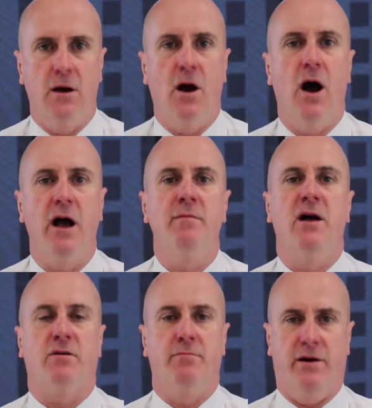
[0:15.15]
Hi, I'm
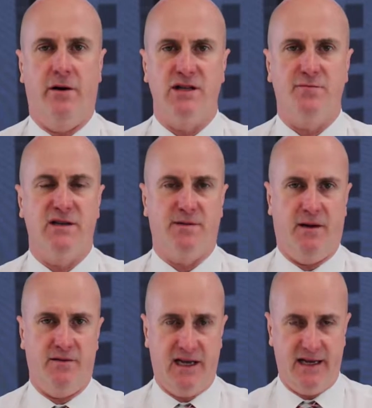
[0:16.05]
Malcolm Burrows,
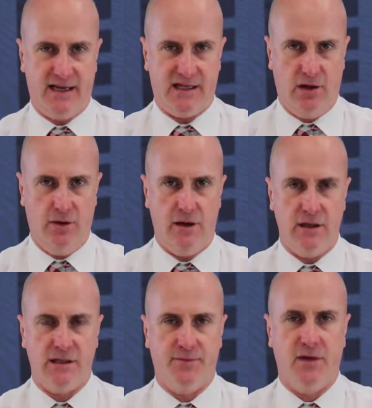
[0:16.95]
Principal of Dundas
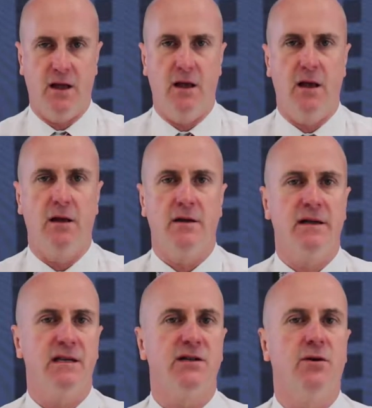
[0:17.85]
Lawyers.
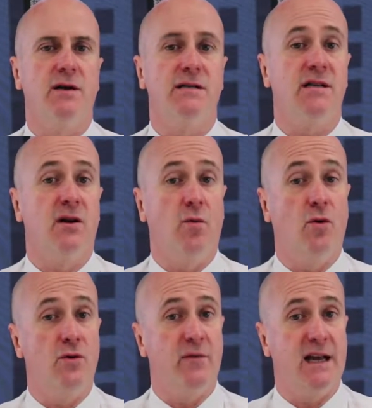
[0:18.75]
Dundas Lawyers is an
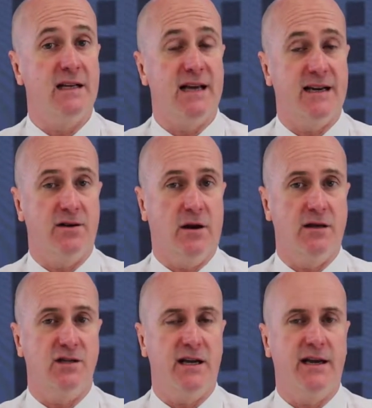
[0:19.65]
award-winning
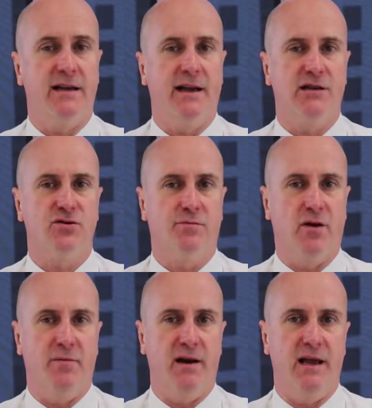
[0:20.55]
technology, intellectual
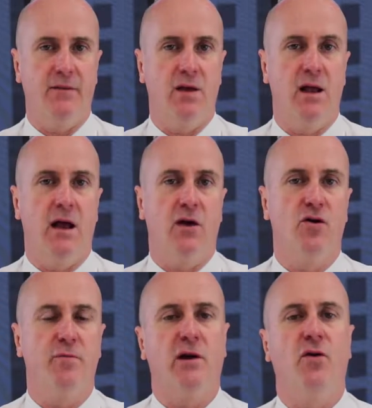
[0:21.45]
property and
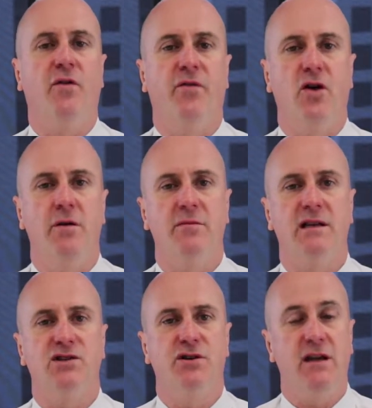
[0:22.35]
corporate law firm
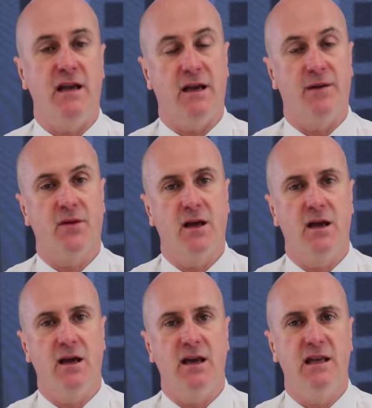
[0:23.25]
that's unique
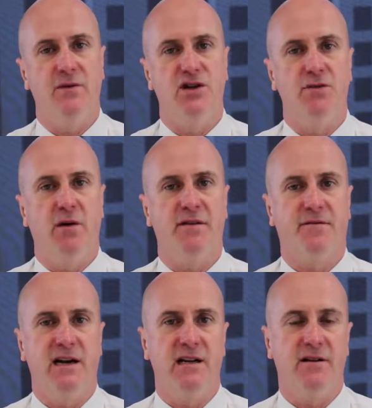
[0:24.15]
in that we do both
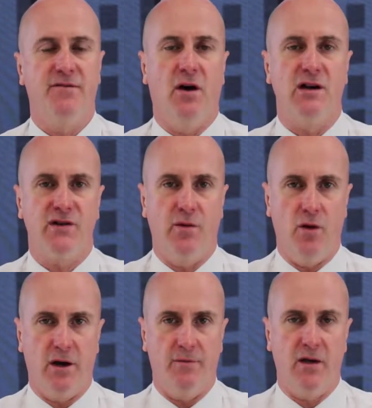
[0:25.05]
front-end advisory
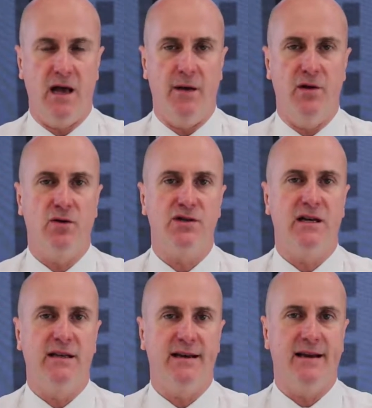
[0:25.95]
work and we
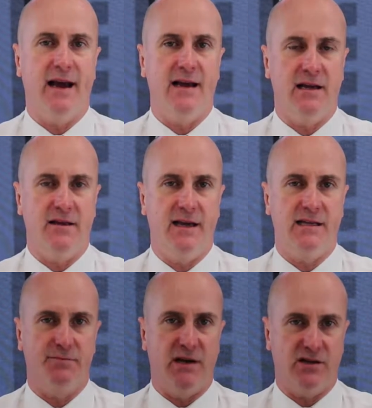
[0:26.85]
also litigate in
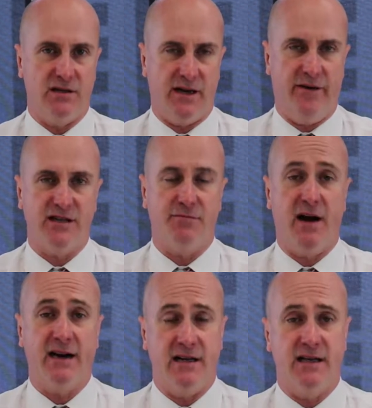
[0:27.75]
these specialist areas of
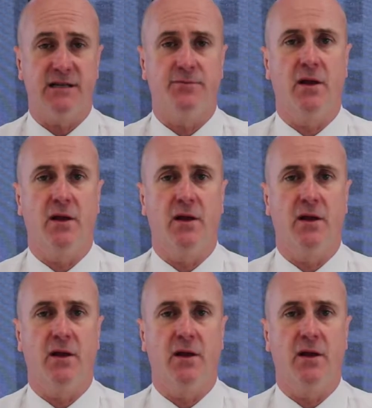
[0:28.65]
practice.